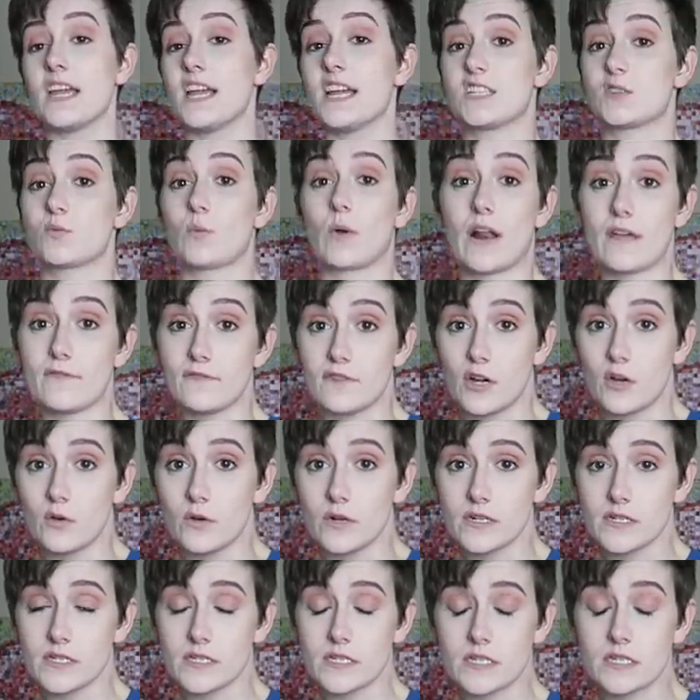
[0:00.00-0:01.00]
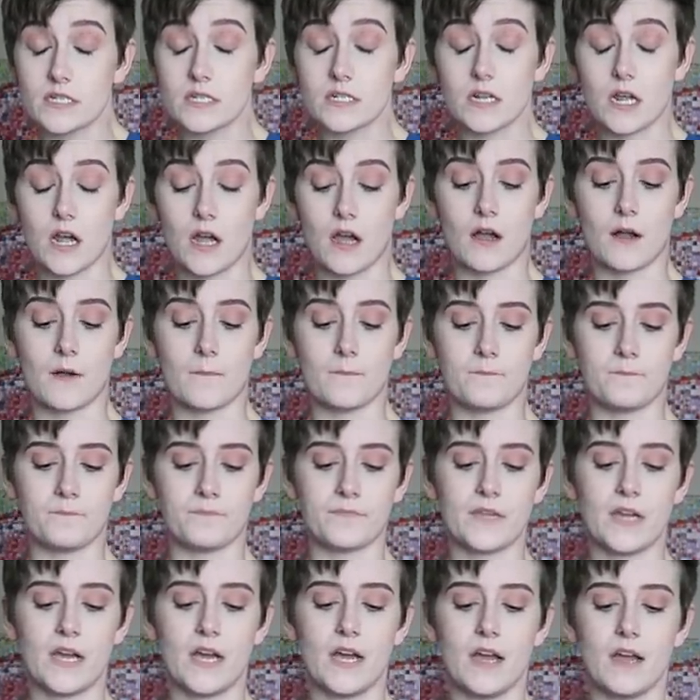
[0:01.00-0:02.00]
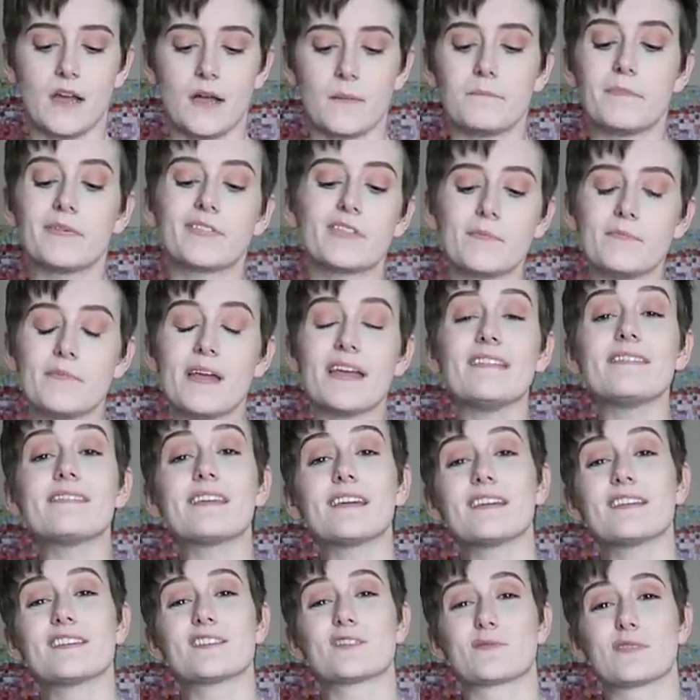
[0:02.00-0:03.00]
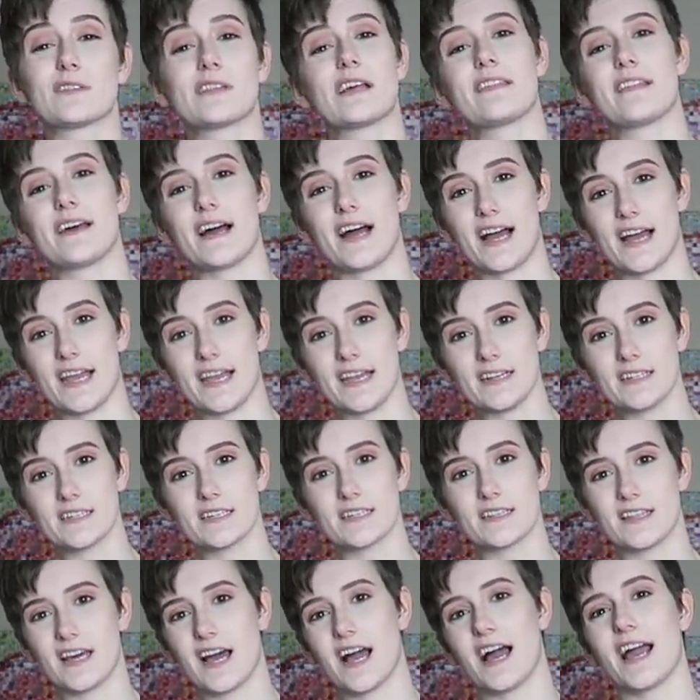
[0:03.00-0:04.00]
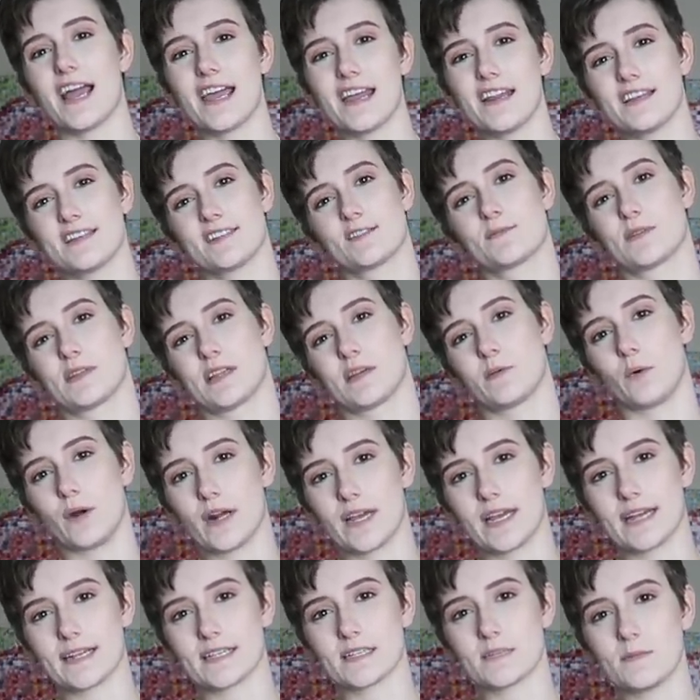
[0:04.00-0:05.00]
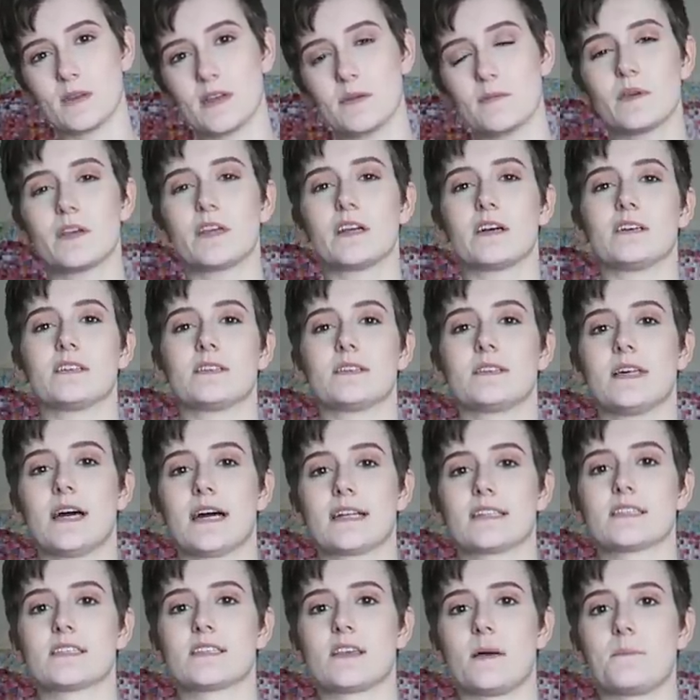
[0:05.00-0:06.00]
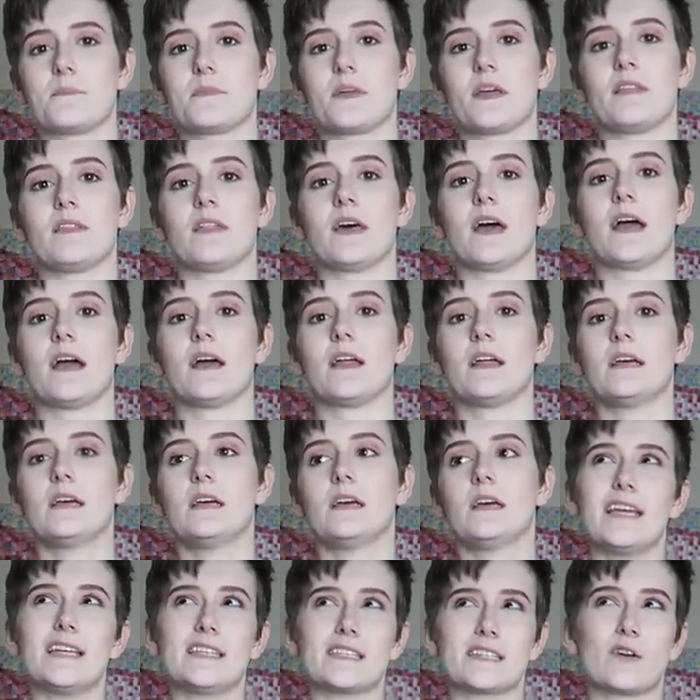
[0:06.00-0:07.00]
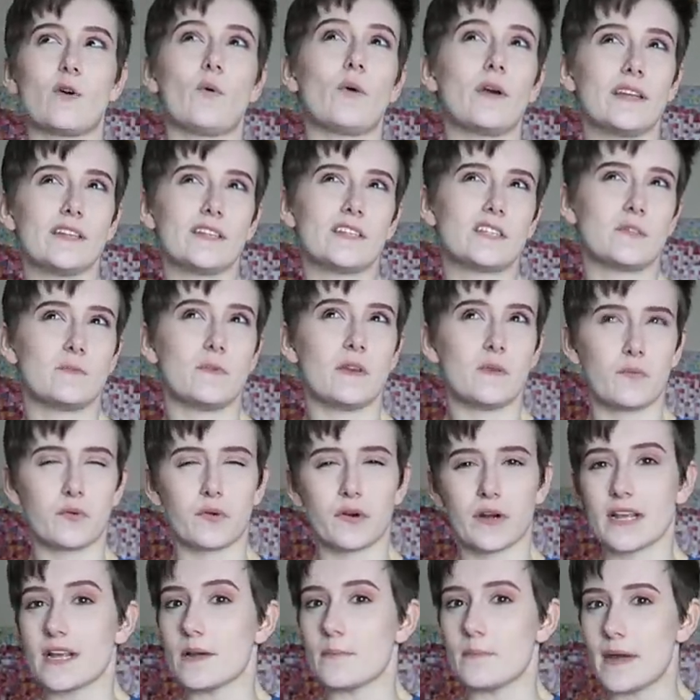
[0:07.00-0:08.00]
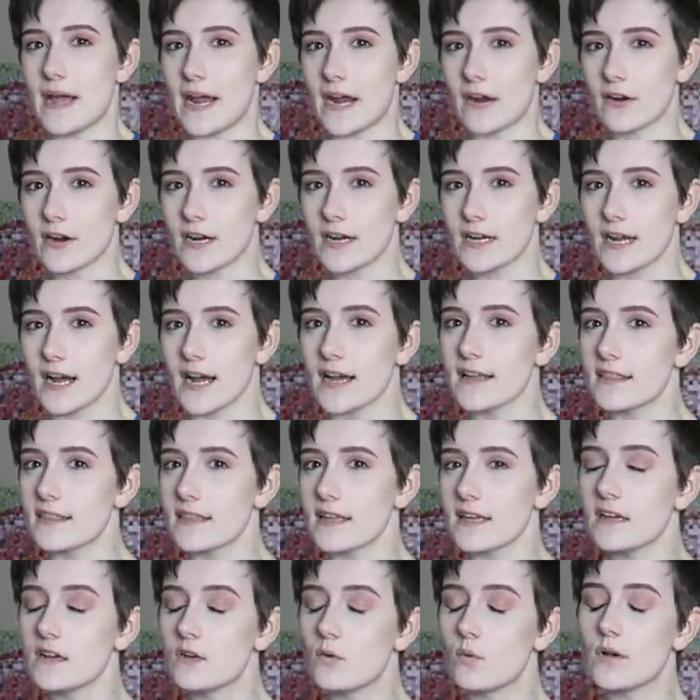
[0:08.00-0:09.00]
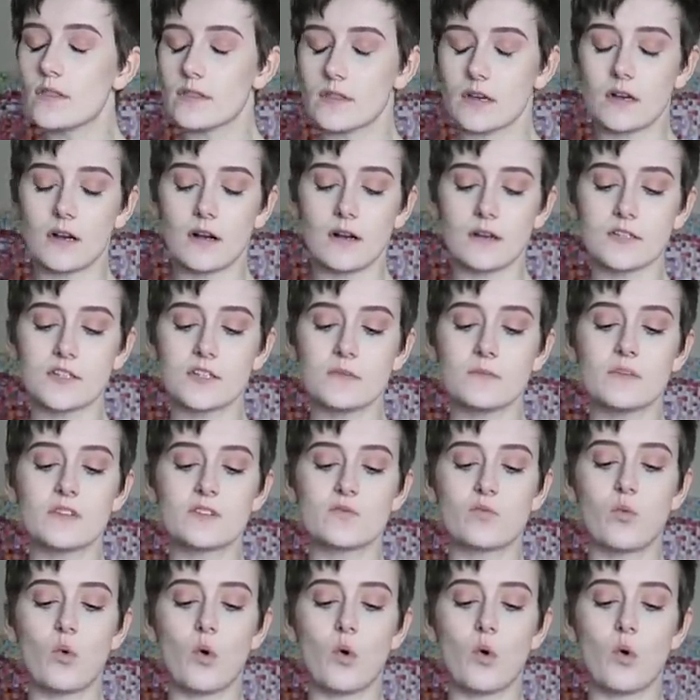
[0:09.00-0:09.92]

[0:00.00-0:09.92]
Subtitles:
It's what I've noticed. But the main thing is really the height. The height is really what gets me because that's something that is going to be pretty apparent, I think, when the costume is